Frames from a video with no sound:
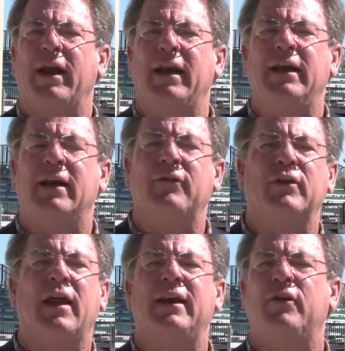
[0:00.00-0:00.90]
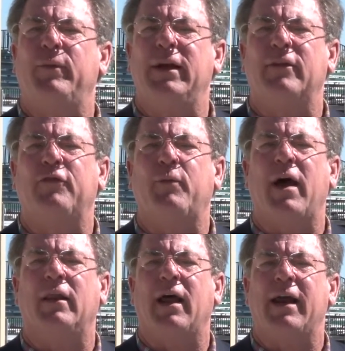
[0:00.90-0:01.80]
And he doesn't like to be in the
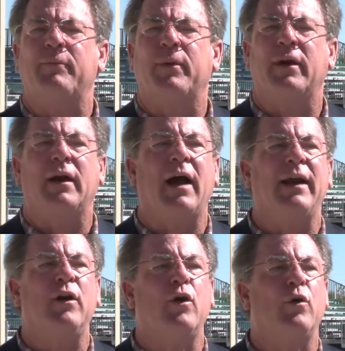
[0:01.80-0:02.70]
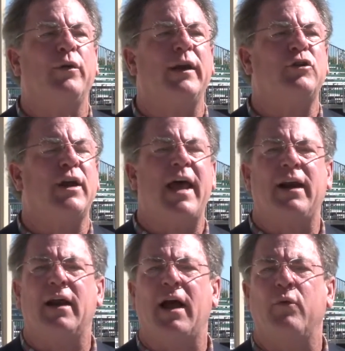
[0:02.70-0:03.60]
spotlight, but I know that Chad
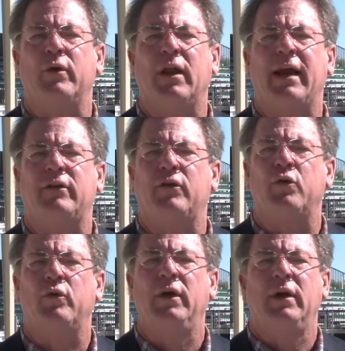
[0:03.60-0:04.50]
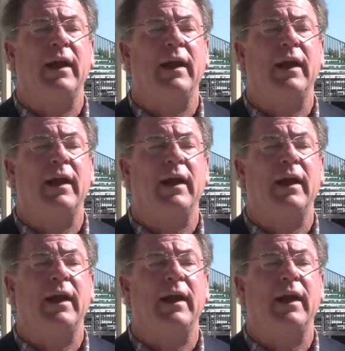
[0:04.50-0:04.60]
and I would like to,